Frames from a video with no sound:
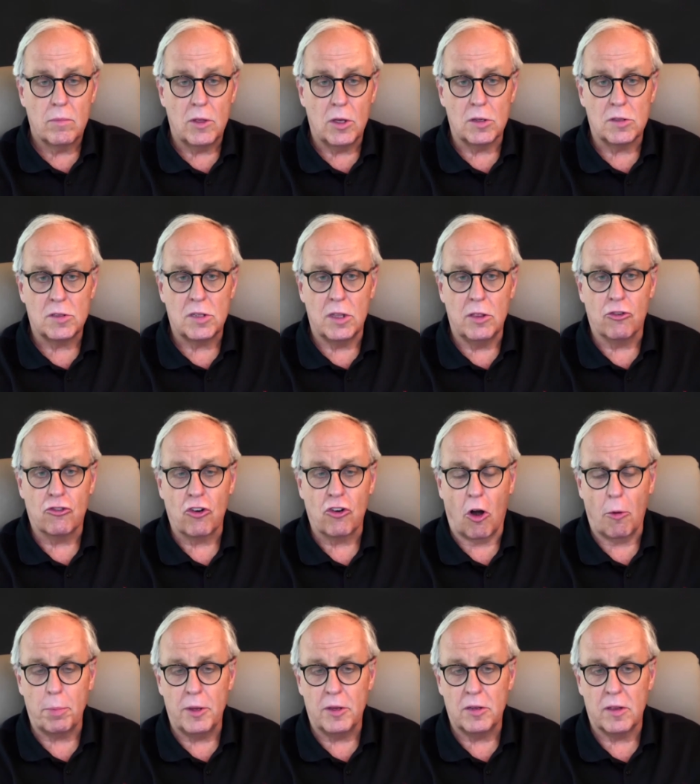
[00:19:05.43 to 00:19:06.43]
You can see the
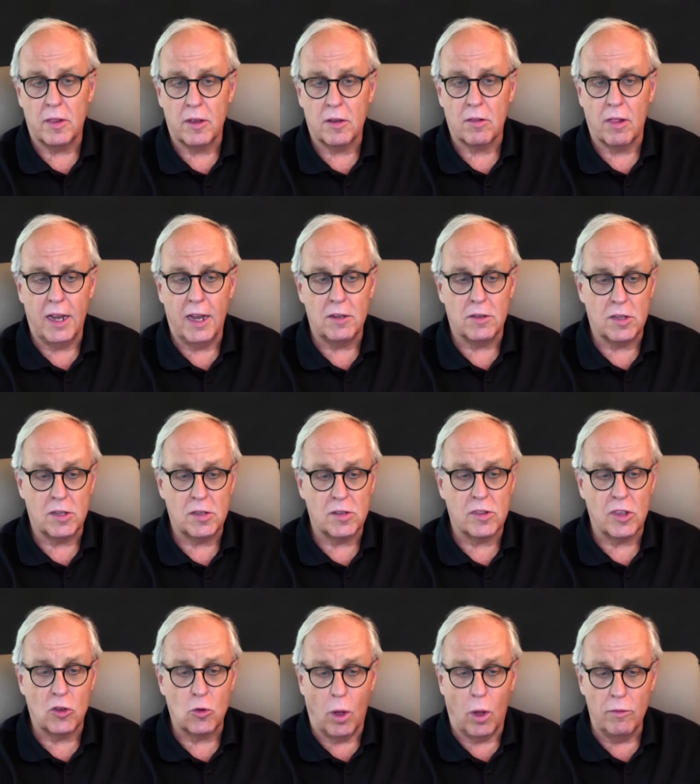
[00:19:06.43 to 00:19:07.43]
sharpness of this lens. This is
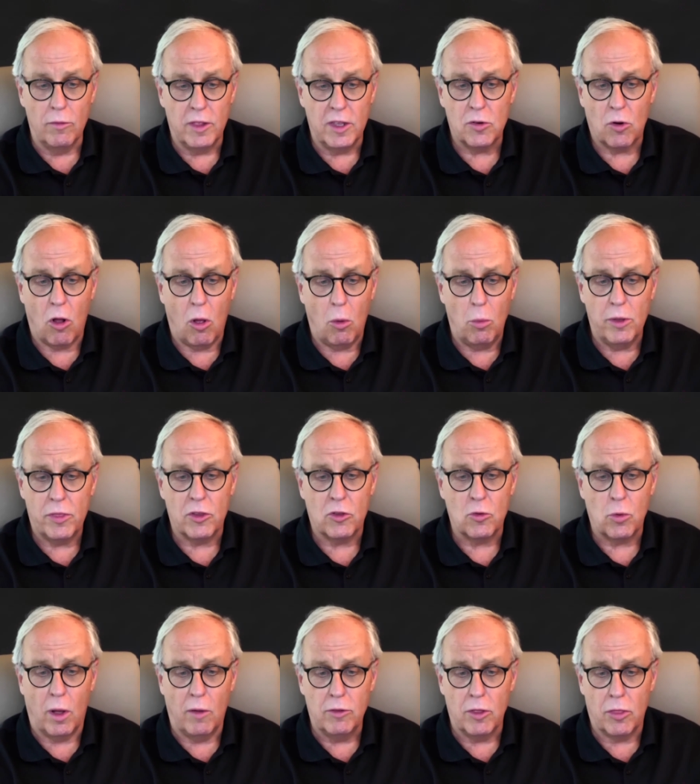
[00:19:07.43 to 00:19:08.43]
the 12. These are all with the
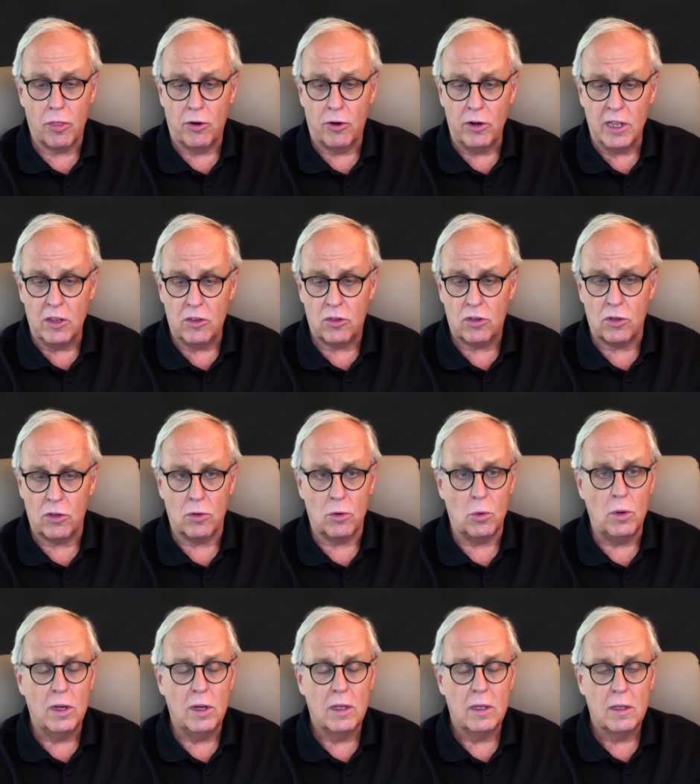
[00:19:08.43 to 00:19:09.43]
12 to
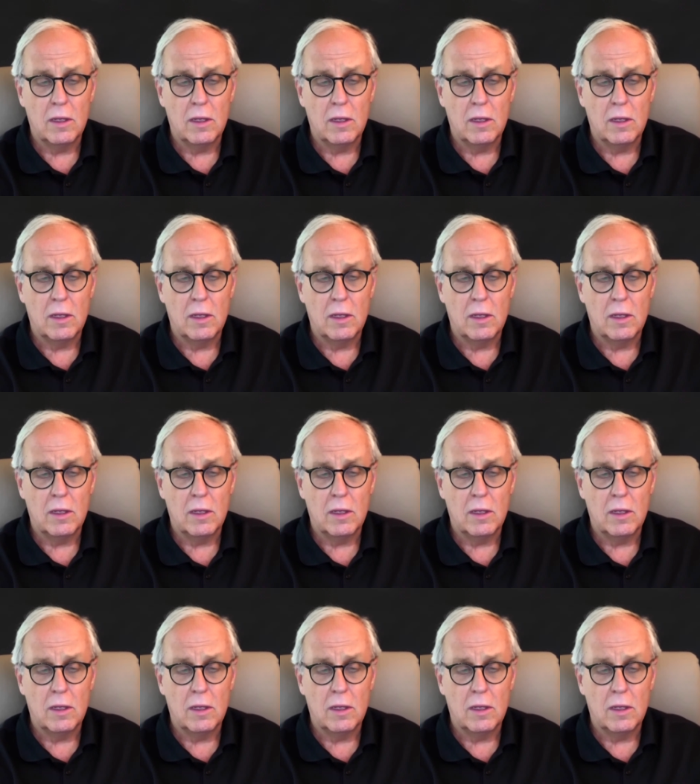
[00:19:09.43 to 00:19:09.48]
32.